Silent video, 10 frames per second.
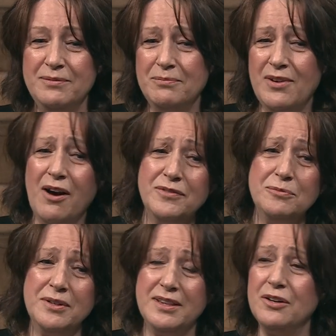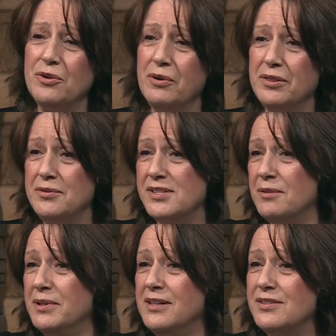often what they're going through,
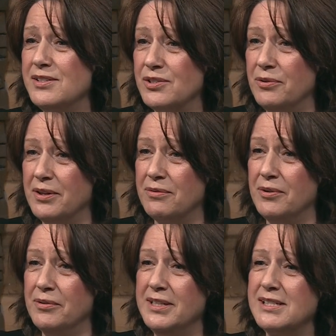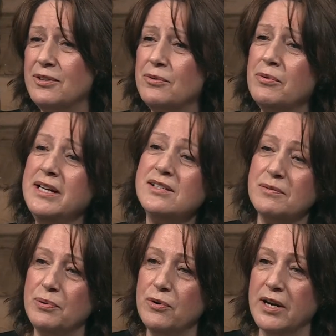someone else is going through, and it's a great
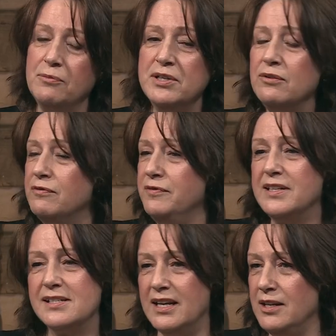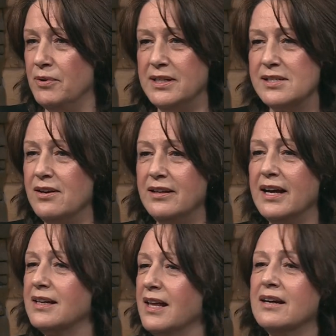support. And we don't fix anyone. It's not
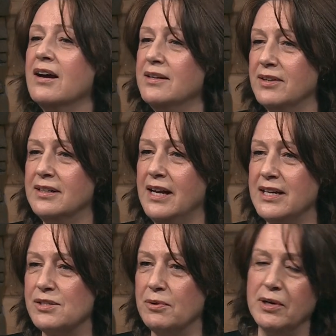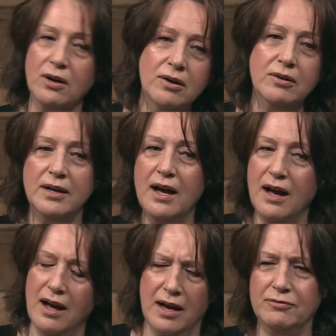that kind of a class where we go, oh,
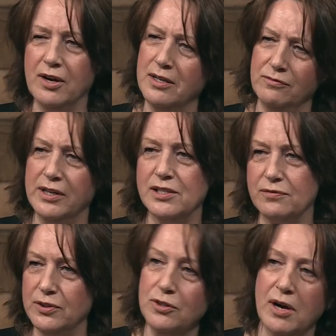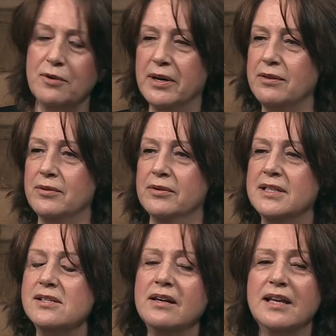I've got advice for you, I went through it.
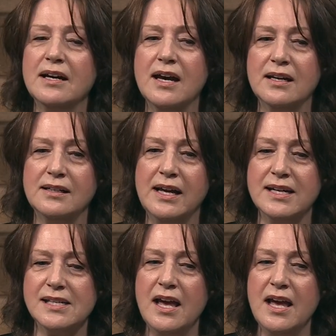It's not that kind of class.